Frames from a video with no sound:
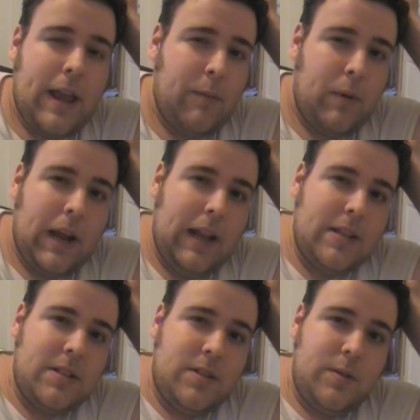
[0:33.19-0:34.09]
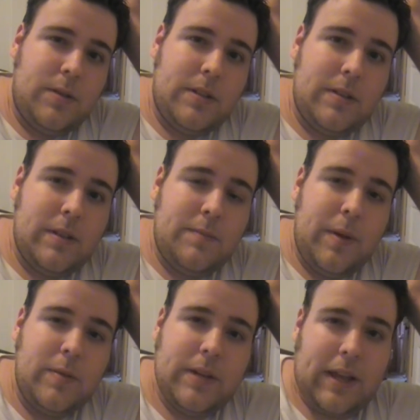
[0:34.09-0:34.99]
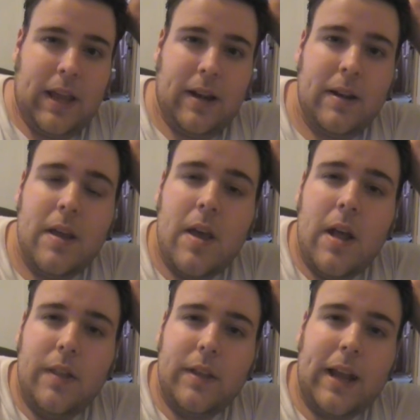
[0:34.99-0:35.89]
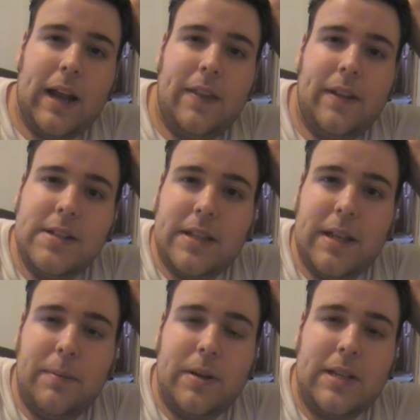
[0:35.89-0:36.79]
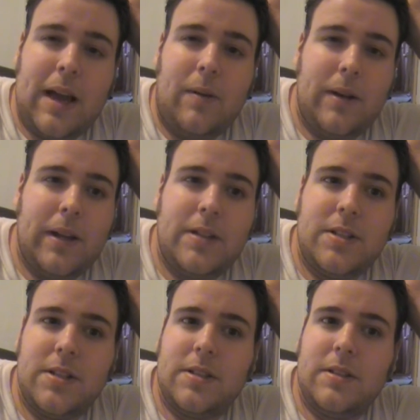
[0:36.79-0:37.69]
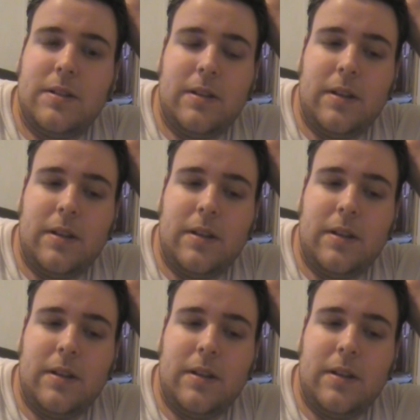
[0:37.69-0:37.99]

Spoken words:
And when I listen to his music and the kind of things that he puts out, it's just,